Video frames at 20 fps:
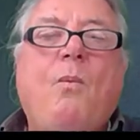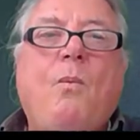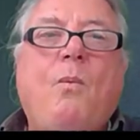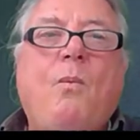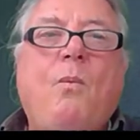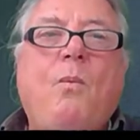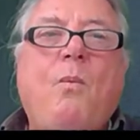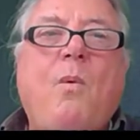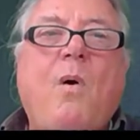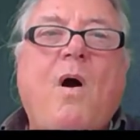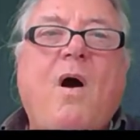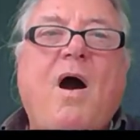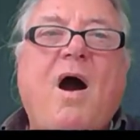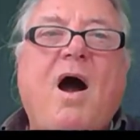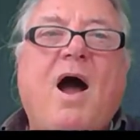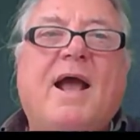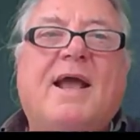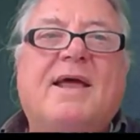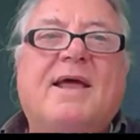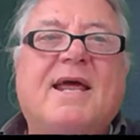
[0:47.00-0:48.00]
What
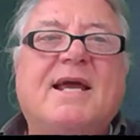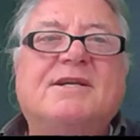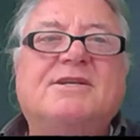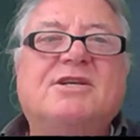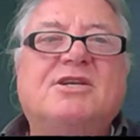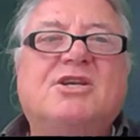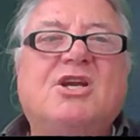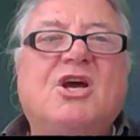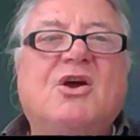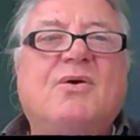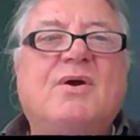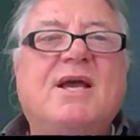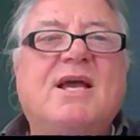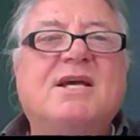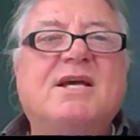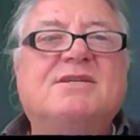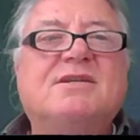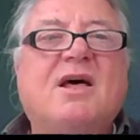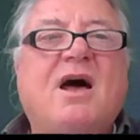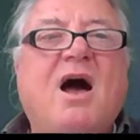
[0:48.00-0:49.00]
I can actually do
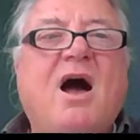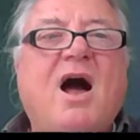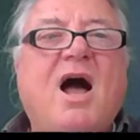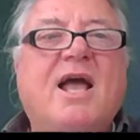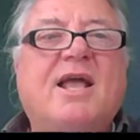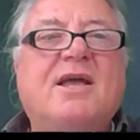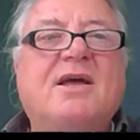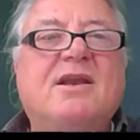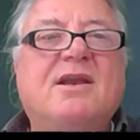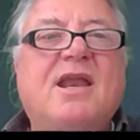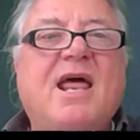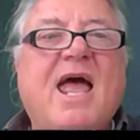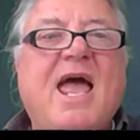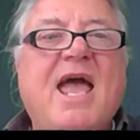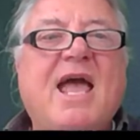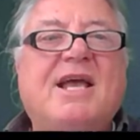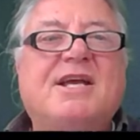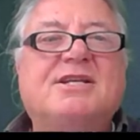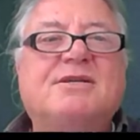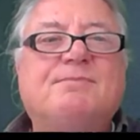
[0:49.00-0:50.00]
is that I can
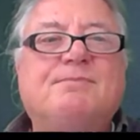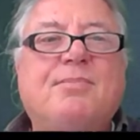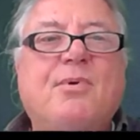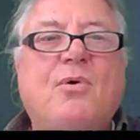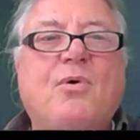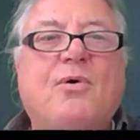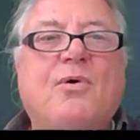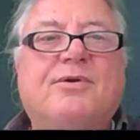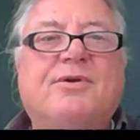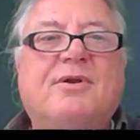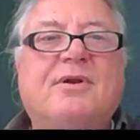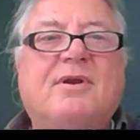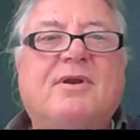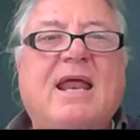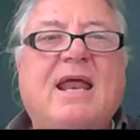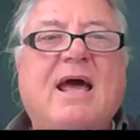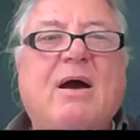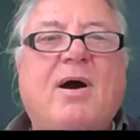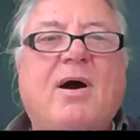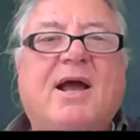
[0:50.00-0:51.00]
export.
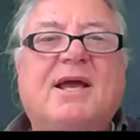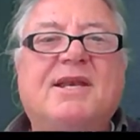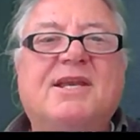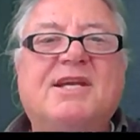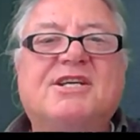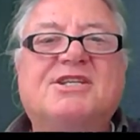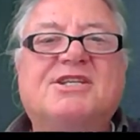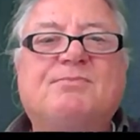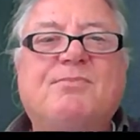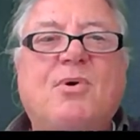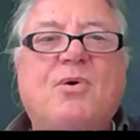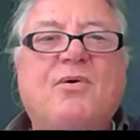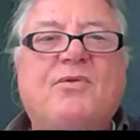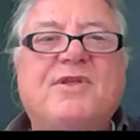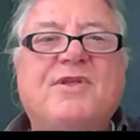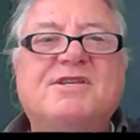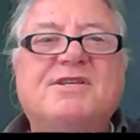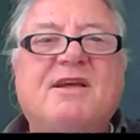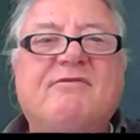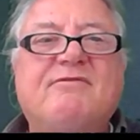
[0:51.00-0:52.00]
Now I can
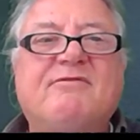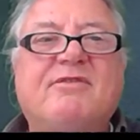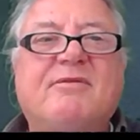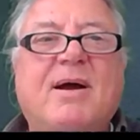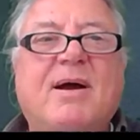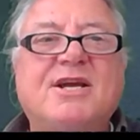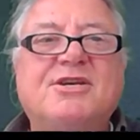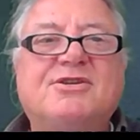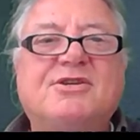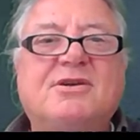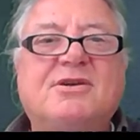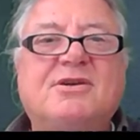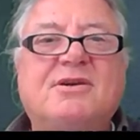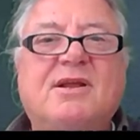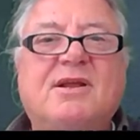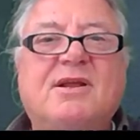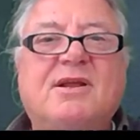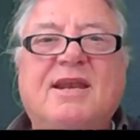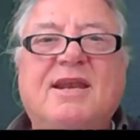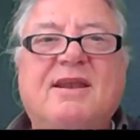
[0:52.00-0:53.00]
export this information
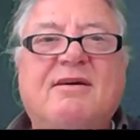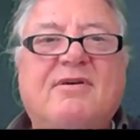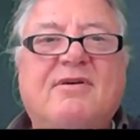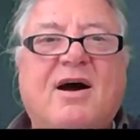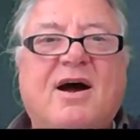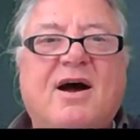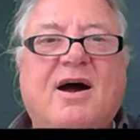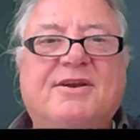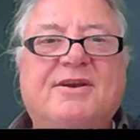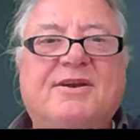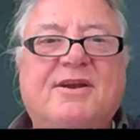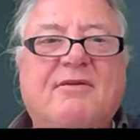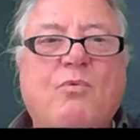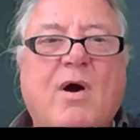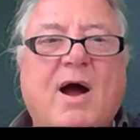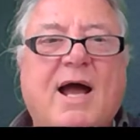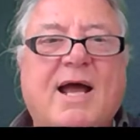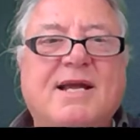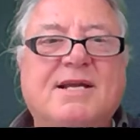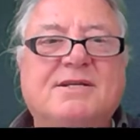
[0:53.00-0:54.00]
in a variety of
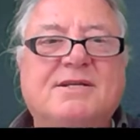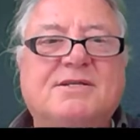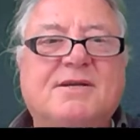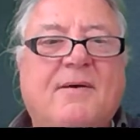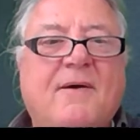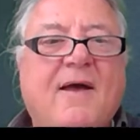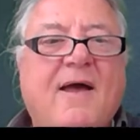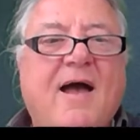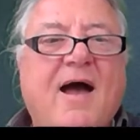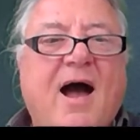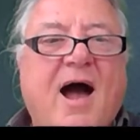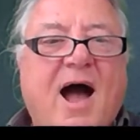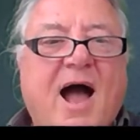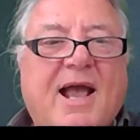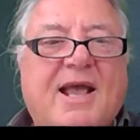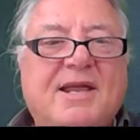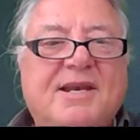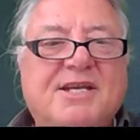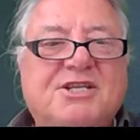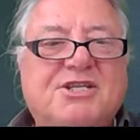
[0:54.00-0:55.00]
ways.
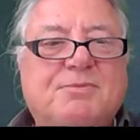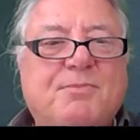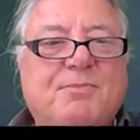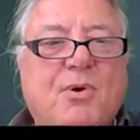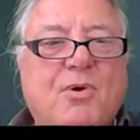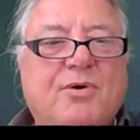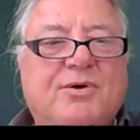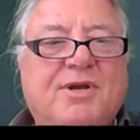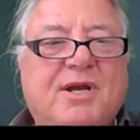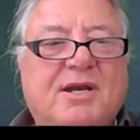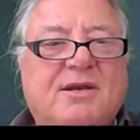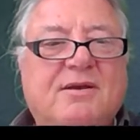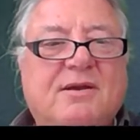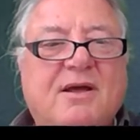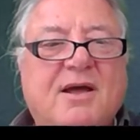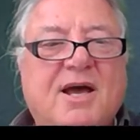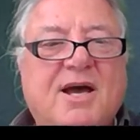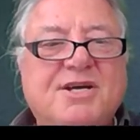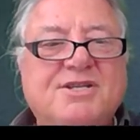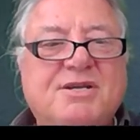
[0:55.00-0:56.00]
I can export it
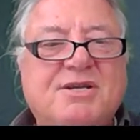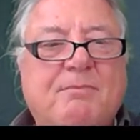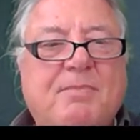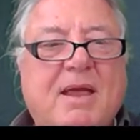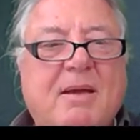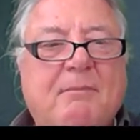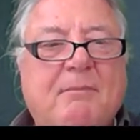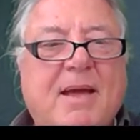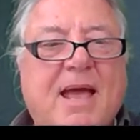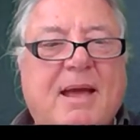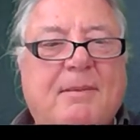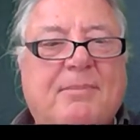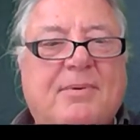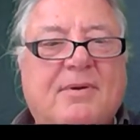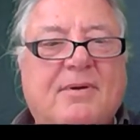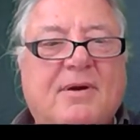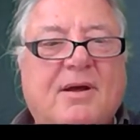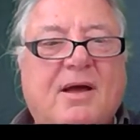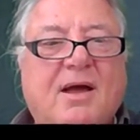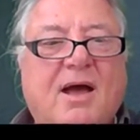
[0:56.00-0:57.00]
as a bitmap,
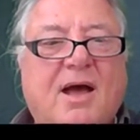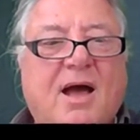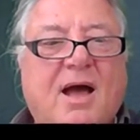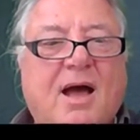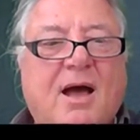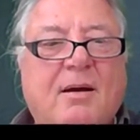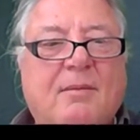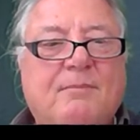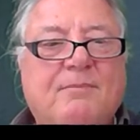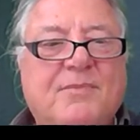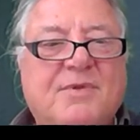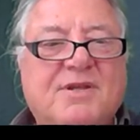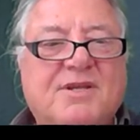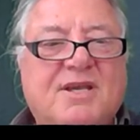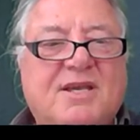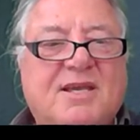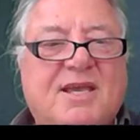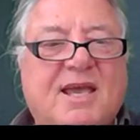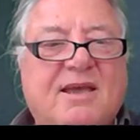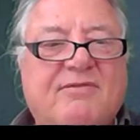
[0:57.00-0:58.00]
um,
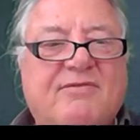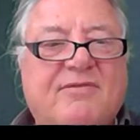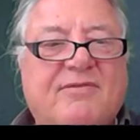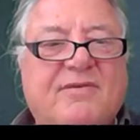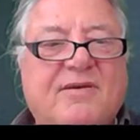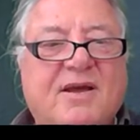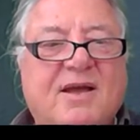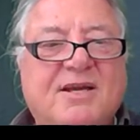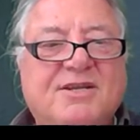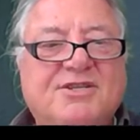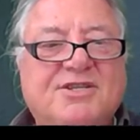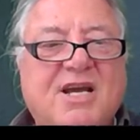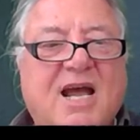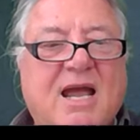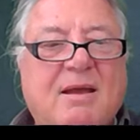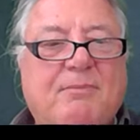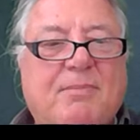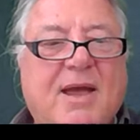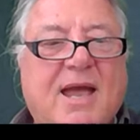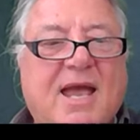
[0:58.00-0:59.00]
GIF,
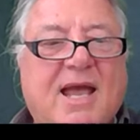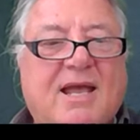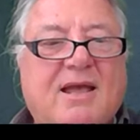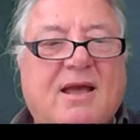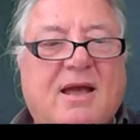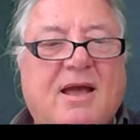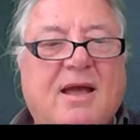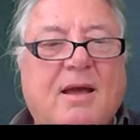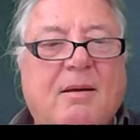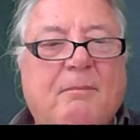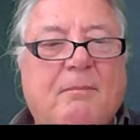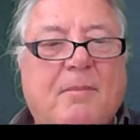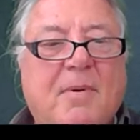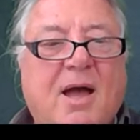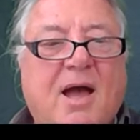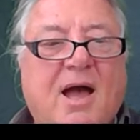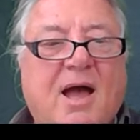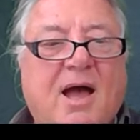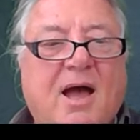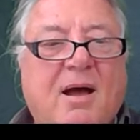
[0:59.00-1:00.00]
JPEG,
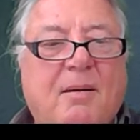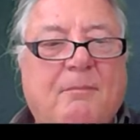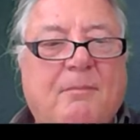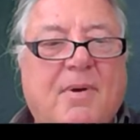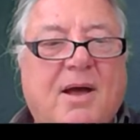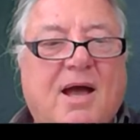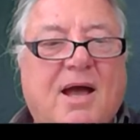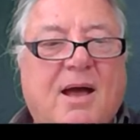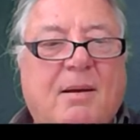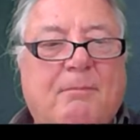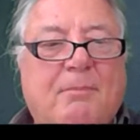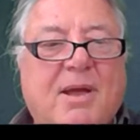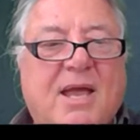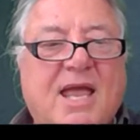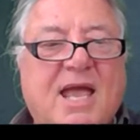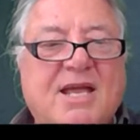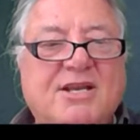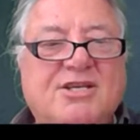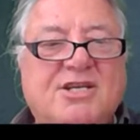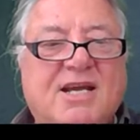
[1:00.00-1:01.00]
um, uh,
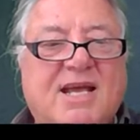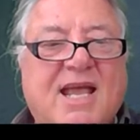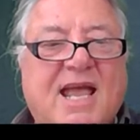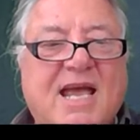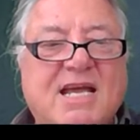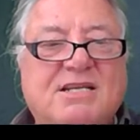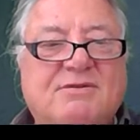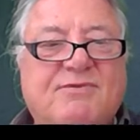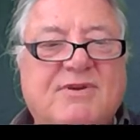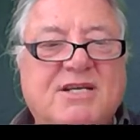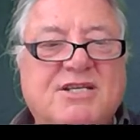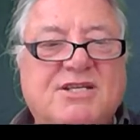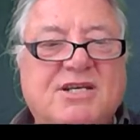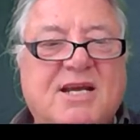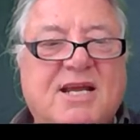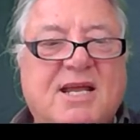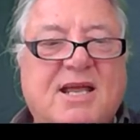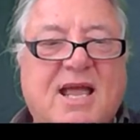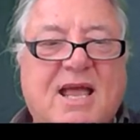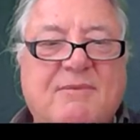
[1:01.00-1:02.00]
P N G, S V
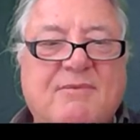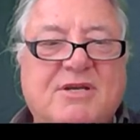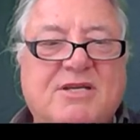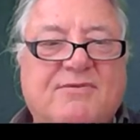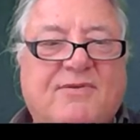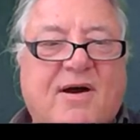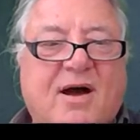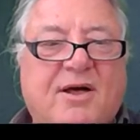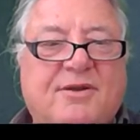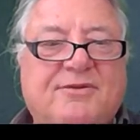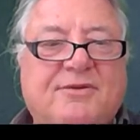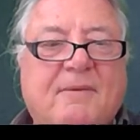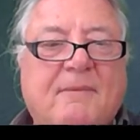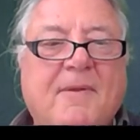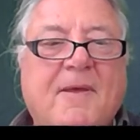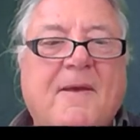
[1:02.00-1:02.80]
G, image files.